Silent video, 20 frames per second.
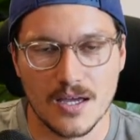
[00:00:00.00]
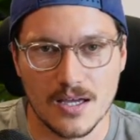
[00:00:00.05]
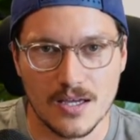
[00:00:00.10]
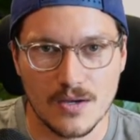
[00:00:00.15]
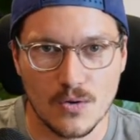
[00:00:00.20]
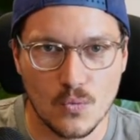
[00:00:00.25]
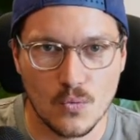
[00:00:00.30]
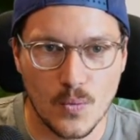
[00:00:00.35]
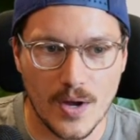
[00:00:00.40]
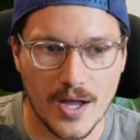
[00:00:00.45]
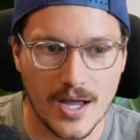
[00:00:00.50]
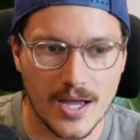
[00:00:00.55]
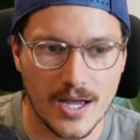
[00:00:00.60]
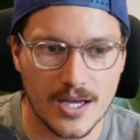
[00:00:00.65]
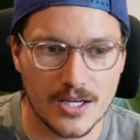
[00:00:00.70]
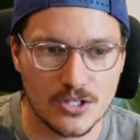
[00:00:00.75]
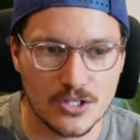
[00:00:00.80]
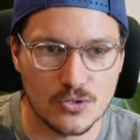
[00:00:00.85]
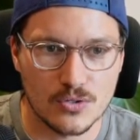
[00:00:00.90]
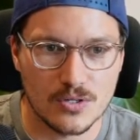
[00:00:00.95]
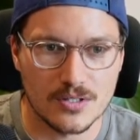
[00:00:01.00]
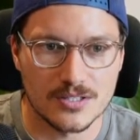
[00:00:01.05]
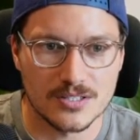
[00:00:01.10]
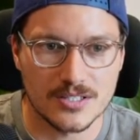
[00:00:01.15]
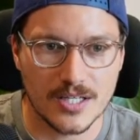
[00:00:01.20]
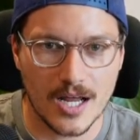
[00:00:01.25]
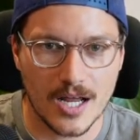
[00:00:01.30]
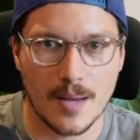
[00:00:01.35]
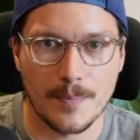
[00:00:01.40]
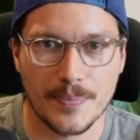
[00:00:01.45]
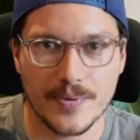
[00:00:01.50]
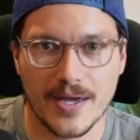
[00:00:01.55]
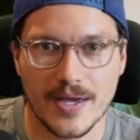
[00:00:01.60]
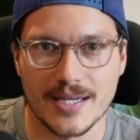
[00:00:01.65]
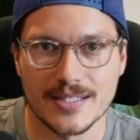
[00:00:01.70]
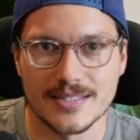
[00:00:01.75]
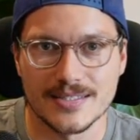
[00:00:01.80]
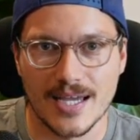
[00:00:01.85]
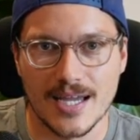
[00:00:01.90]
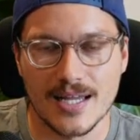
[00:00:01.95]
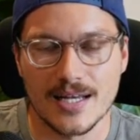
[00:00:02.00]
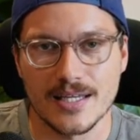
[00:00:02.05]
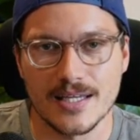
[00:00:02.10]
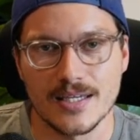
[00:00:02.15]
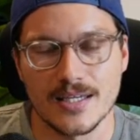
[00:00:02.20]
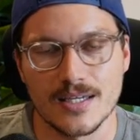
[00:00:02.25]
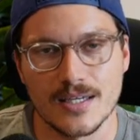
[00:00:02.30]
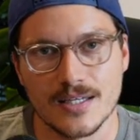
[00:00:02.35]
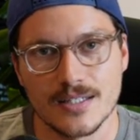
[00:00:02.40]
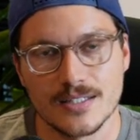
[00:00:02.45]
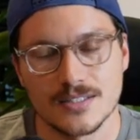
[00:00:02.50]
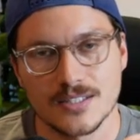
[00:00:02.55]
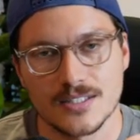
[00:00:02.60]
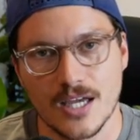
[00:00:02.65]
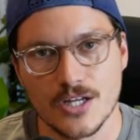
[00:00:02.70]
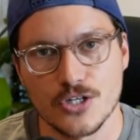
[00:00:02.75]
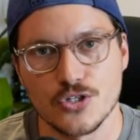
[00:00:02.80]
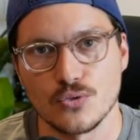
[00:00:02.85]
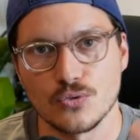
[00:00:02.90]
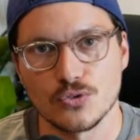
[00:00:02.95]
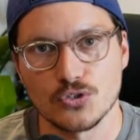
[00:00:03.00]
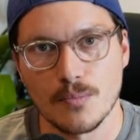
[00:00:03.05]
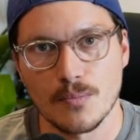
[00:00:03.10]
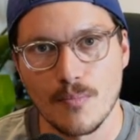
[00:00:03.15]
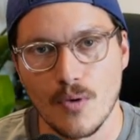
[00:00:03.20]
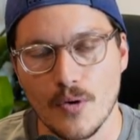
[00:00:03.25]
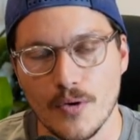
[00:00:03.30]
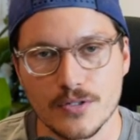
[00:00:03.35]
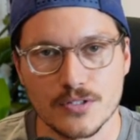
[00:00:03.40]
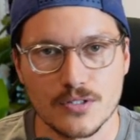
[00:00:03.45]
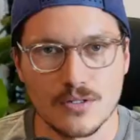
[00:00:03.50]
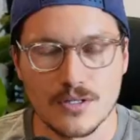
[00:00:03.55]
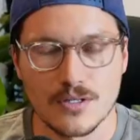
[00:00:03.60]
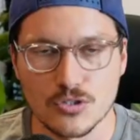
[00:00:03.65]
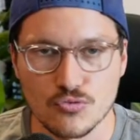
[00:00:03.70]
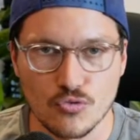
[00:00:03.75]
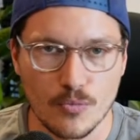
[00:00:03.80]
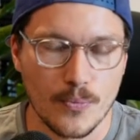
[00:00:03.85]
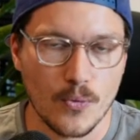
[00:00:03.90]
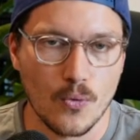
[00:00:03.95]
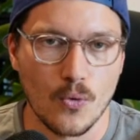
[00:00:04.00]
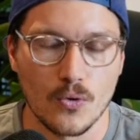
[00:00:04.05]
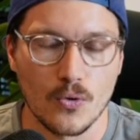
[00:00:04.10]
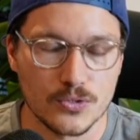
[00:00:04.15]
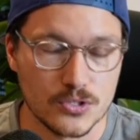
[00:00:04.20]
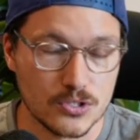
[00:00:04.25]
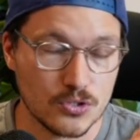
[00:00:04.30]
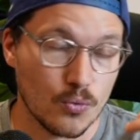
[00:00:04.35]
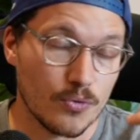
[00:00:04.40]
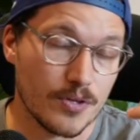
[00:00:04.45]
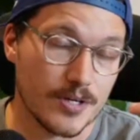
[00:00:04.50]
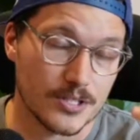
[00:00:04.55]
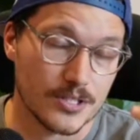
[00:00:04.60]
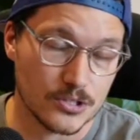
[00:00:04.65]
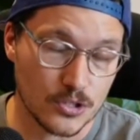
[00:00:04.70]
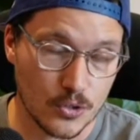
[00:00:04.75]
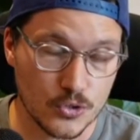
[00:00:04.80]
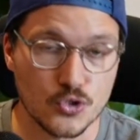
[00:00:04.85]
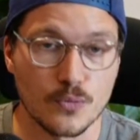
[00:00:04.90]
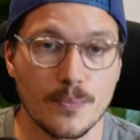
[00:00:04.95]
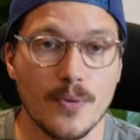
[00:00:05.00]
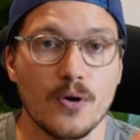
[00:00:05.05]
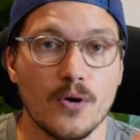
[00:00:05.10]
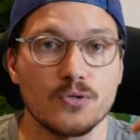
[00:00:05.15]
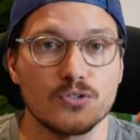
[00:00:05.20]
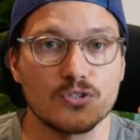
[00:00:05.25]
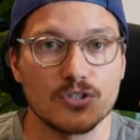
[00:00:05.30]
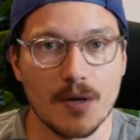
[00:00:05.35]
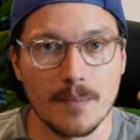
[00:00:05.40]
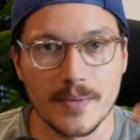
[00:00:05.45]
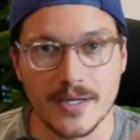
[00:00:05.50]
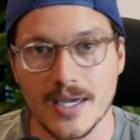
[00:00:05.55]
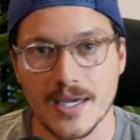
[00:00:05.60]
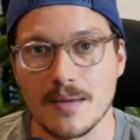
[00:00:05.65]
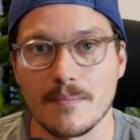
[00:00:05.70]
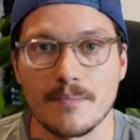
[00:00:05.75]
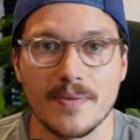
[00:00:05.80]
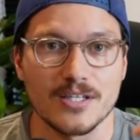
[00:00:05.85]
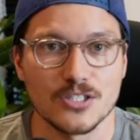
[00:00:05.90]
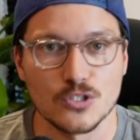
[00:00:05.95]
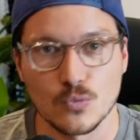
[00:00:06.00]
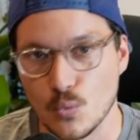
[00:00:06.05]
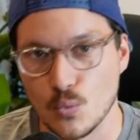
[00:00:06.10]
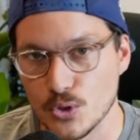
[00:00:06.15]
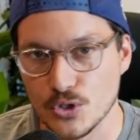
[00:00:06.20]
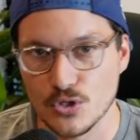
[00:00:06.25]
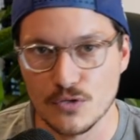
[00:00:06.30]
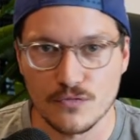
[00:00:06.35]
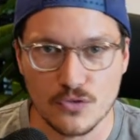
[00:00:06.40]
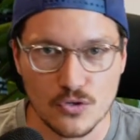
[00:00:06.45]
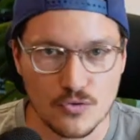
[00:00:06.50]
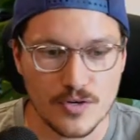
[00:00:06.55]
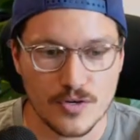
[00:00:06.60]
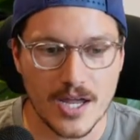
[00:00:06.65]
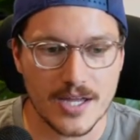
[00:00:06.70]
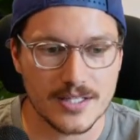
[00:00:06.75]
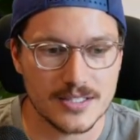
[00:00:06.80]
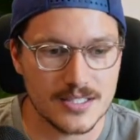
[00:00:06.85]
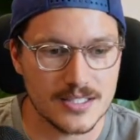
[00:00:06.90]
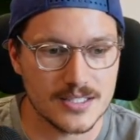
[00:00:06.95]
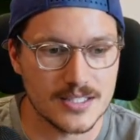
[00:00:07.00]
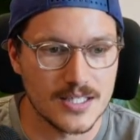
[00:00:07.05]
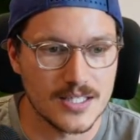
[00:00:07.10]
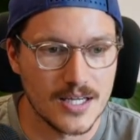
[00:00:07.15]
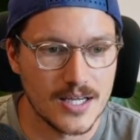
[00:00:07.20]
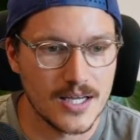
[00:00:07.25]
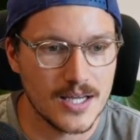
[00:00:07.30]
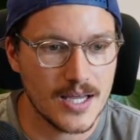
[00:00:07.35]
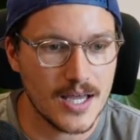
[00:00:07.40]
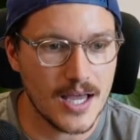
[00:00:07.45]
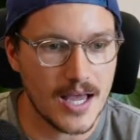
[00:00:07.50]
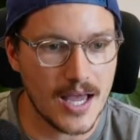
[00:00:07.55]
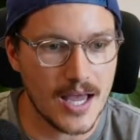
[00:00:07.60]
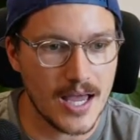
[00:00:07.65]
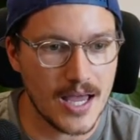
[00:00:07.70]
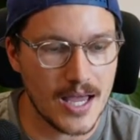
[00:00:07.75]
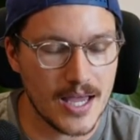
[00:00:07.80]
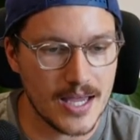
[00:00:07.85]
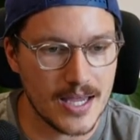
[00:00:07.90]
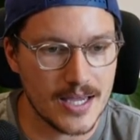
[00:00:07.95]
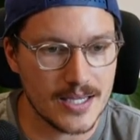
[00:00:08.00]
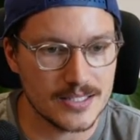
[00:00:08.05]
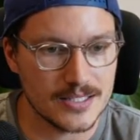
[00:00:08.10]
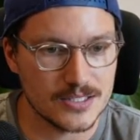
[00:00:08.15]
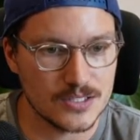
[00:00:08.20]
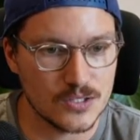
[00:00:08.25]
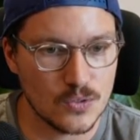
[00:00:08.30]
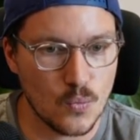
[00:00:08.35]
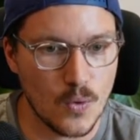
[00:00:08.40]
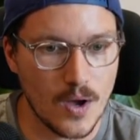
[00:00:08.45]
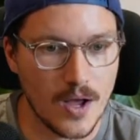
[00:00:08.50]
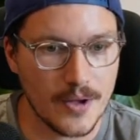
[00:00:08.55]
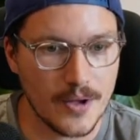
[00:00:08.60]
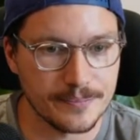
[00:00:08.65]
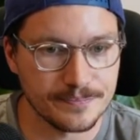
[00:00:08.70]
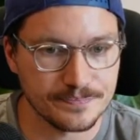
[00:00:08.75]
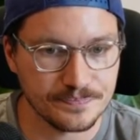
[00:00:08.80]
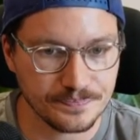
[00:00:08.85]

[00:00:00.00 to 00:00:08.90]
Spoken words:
where you could set up a daily schedule to monitor these reports or these social posts coming in based on what you've created as well.